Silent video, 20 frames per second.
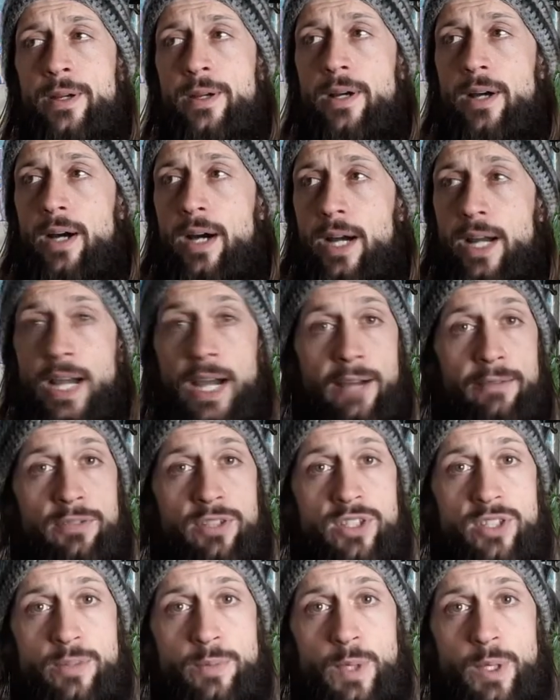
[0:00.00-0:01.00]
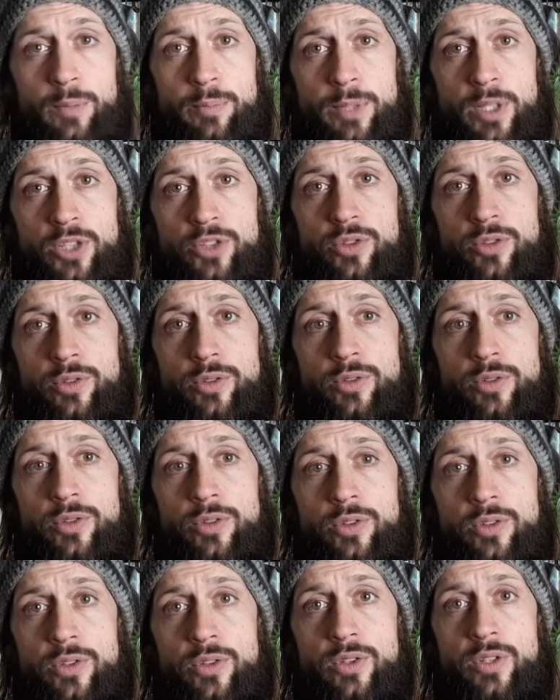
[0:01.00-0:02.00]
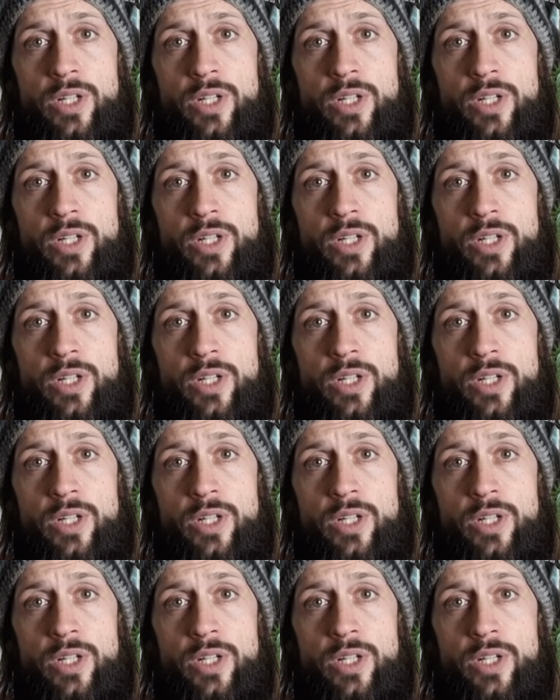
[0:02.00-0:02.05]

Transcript: I have to speak my truth.